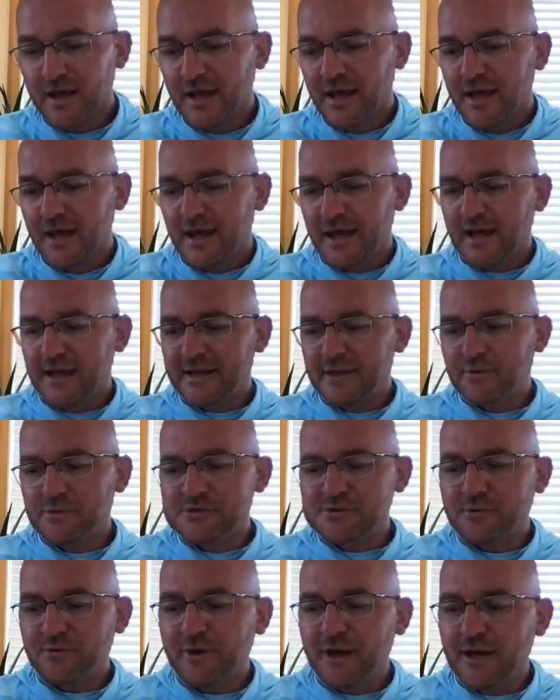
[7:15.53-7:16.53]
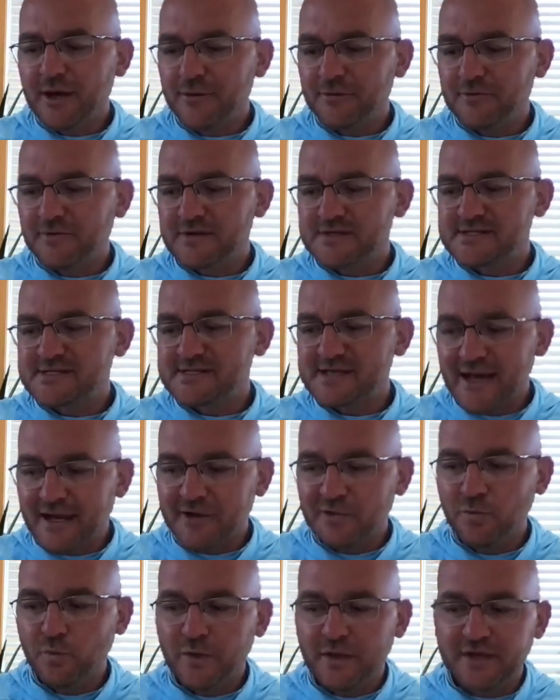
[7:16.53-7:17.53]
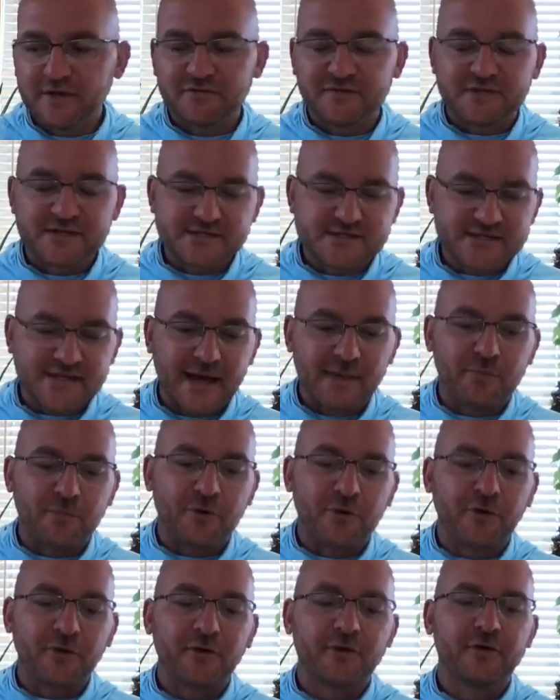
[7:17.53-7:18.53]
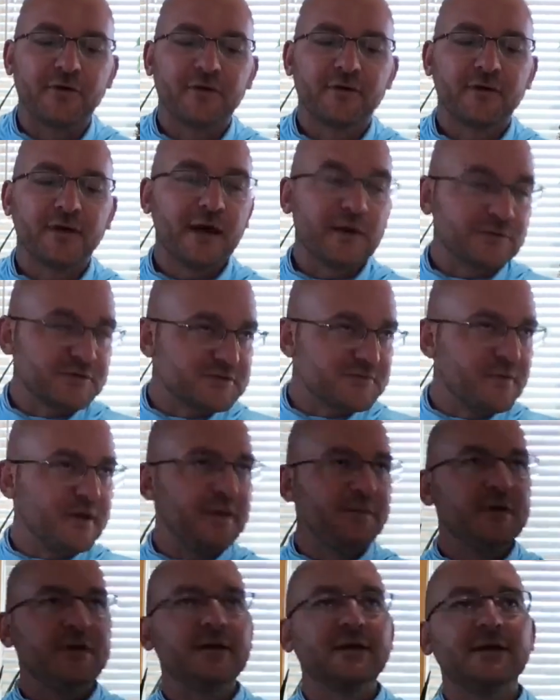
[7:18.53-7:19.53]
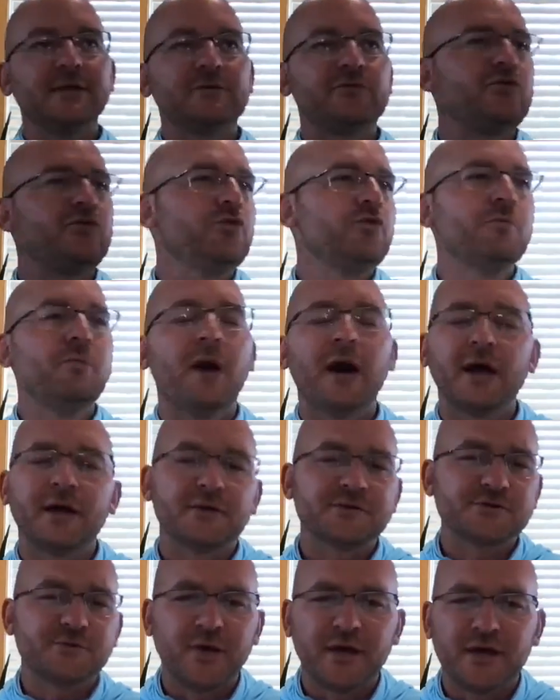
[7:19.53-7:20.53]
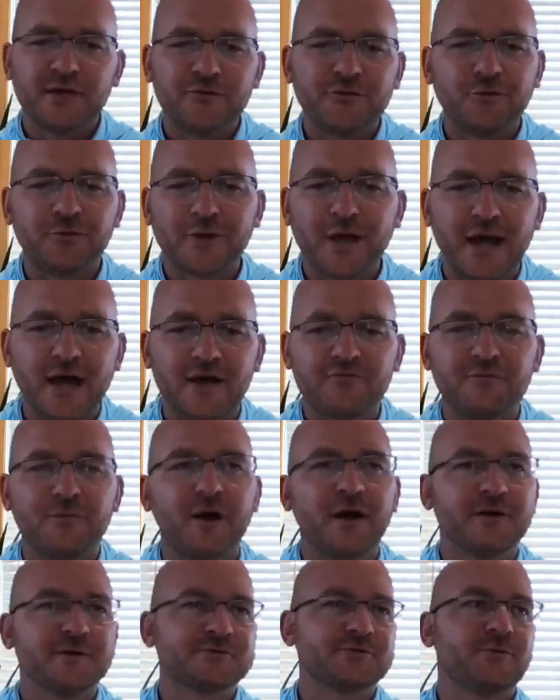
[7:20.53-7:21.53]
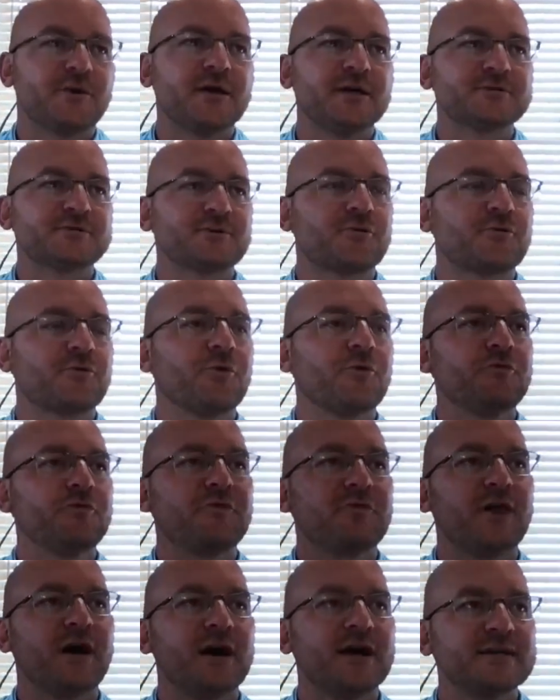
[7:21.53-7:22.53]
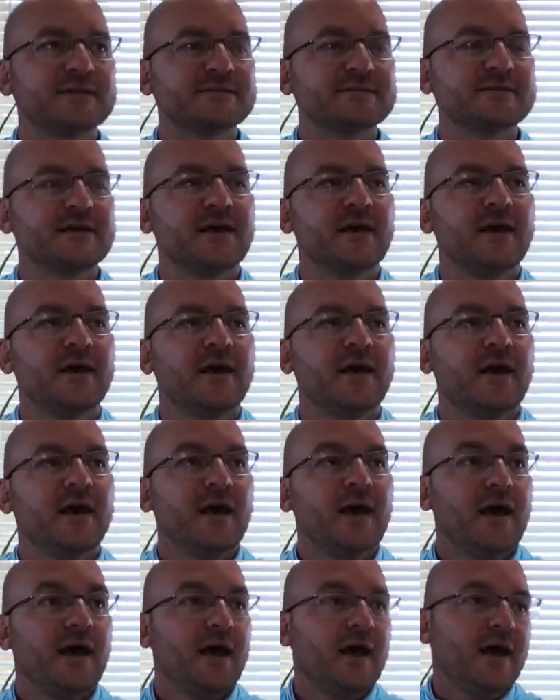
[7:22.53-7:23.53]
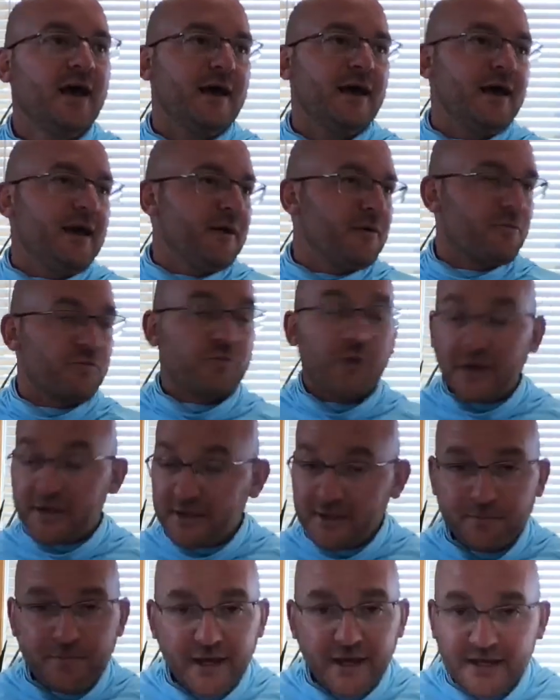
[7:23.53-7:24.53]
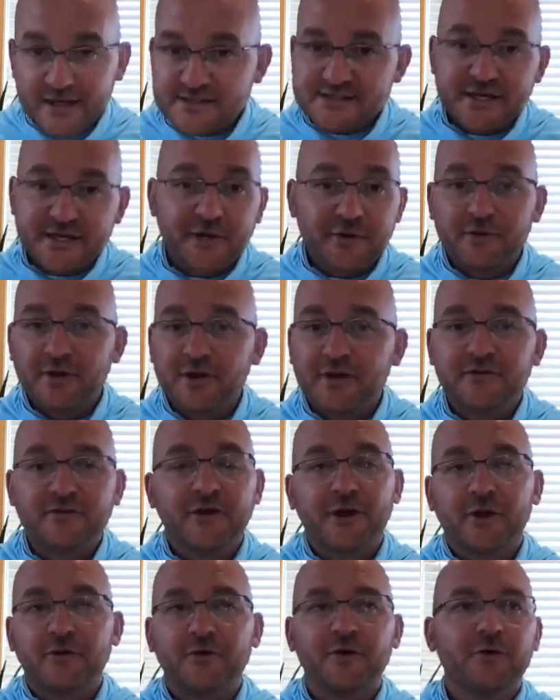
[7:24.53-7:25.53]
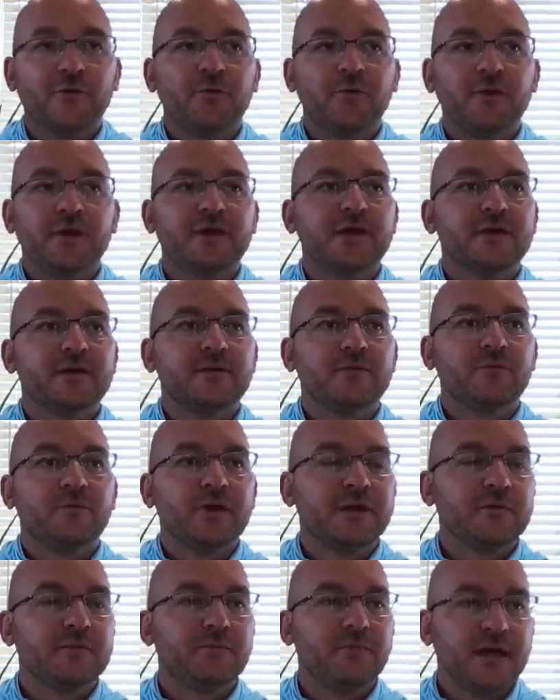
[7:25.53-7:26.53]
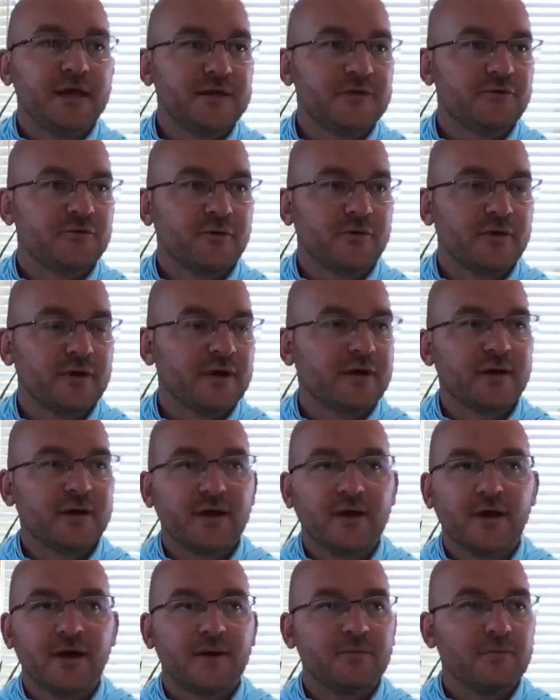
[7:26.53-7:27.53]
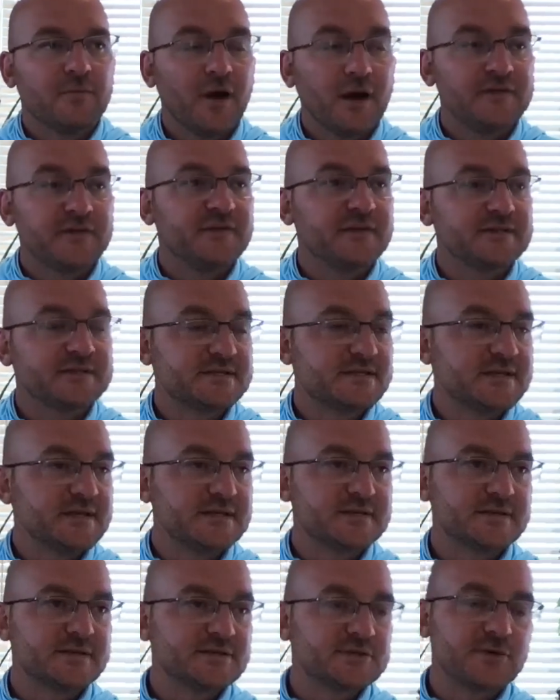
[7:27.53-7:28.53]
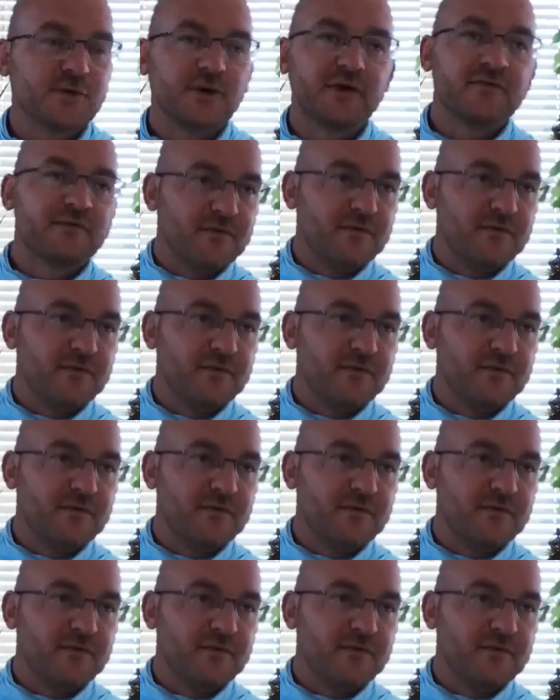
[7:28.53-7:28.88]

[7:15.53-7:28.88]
And it was around the second week of December. I was maybe 2 miles away, 2.5 miles away as the crow flies, running baits here in Ontario. We can bait during hunting season. So I've